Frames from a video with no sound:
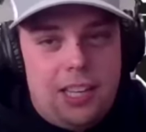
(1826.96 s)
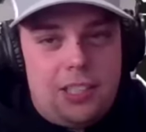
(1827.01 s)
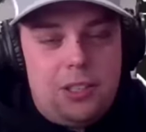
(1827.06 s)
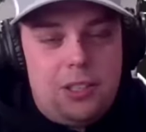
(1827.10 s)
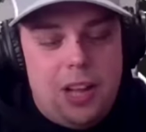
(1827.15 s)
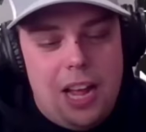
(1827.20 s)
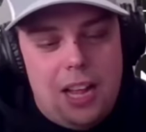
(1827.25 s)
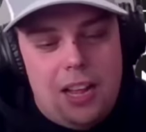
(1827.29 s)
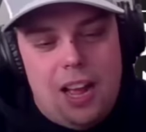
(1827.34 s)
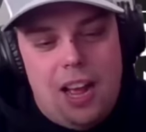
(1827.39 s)

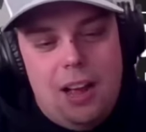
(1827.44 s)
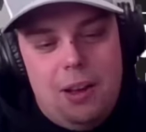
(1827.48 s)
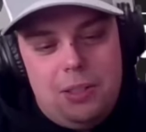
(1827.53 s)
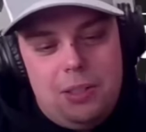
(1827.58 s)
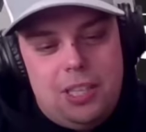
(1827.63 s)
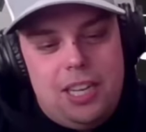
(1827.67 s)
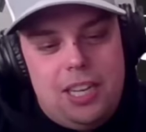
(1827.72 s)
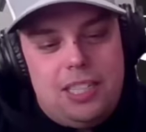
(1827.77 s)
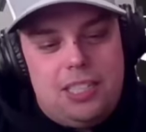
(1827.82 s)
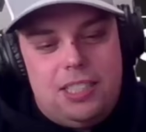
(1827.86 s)
So I
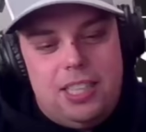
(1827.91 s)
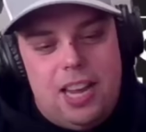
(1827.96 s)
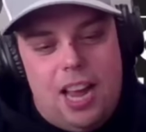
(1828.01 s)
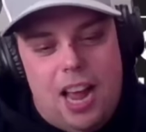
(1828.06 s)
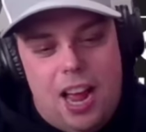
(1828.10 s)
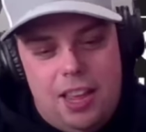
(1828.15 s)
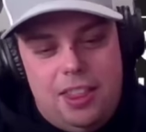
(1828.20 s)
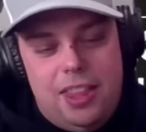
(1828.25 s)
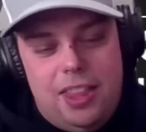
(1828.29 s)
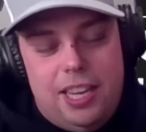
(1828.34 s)
was going to say,
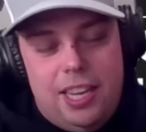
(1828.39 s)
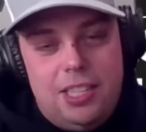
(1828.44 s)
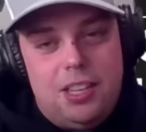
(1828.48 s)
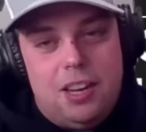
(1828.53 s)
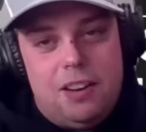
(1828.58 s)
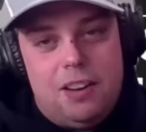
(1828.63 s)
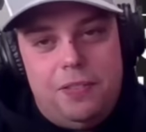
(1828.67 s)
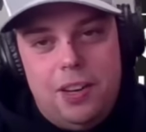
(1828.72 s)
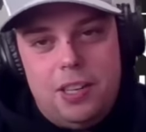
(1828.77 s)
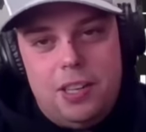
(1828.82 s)
I think he's
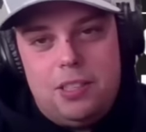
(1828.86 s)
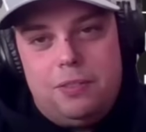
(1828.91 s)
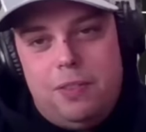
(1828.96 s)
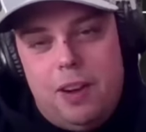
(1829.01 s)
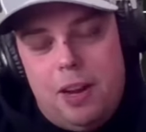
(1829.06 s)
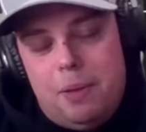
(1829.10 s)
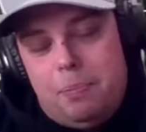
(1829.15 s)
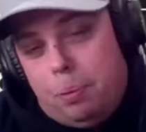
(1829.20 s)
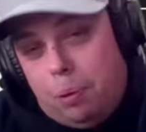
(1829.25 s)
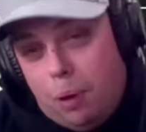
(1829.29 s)
going to finish the
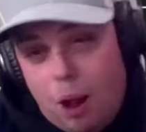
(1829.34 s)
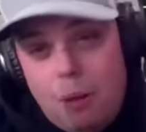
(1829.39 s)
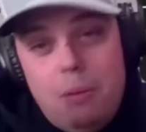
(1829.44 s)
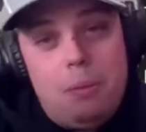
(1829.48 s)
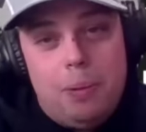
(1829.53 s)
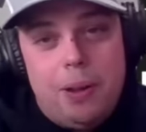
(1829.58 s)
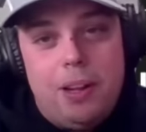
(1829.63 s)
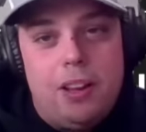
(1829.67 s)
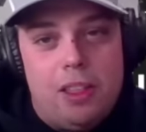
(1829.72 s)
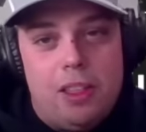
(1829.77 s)
fight
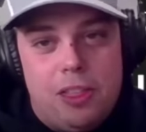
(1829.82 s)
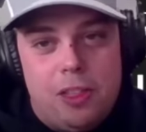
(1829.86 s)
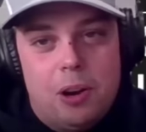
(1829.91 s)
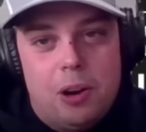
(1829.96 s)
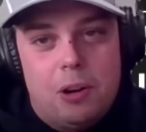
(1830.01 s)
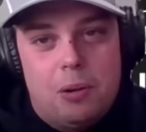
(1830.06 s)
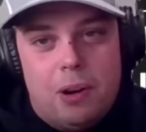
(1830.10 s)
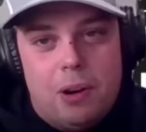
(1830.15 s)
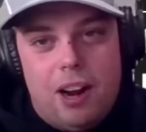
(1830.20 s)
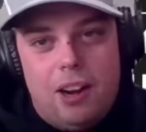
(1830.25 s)
probably in the
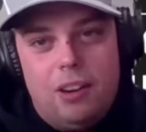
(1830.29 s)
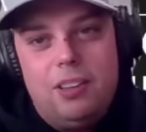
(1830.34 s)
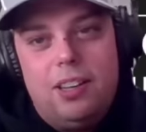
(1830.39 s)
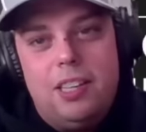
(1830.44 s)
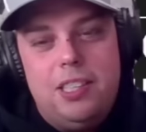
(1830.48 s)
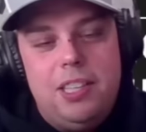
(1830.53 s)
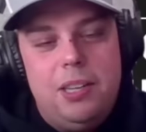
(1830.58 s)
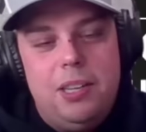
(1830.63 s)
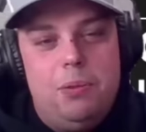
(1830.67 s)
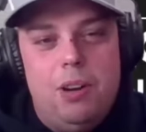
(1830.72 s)
3rd round
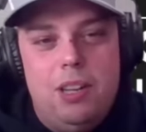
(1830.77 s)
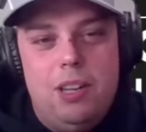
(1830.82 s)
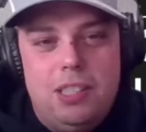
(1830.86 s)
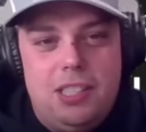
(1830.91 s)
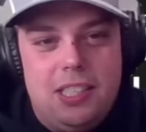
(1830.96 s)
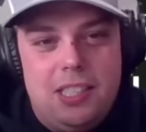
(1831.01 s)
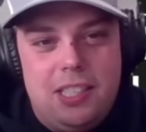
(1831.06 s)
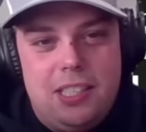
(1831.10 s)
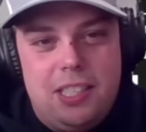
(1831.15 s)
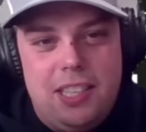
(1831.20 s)
because he
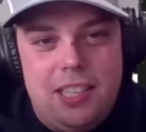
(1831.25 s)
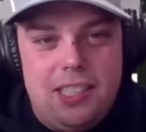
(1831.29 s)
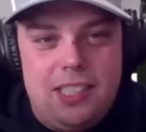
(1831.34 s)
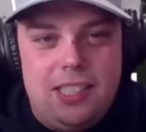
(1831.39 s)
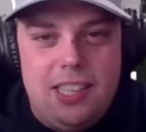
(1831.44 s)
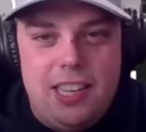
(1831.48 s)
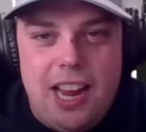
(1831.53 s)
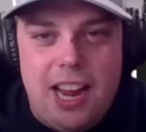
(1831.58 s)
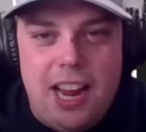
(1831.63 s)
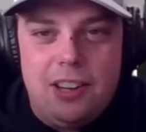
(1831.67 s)
wants
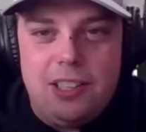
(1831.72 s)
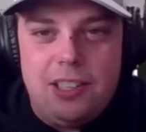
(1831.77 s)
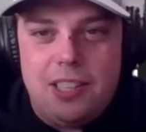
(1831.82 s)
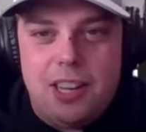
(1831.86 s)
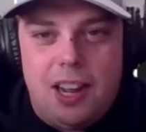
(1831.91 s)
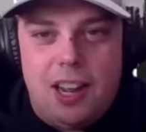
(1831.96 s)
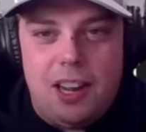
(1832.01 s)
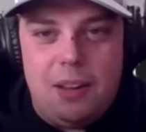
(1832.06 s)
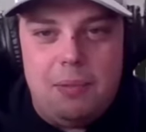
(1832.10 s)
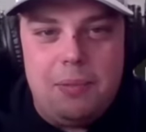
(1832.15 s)
his air
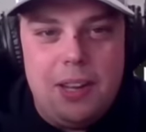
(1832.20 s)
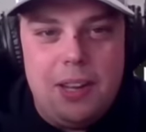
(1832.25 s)
time.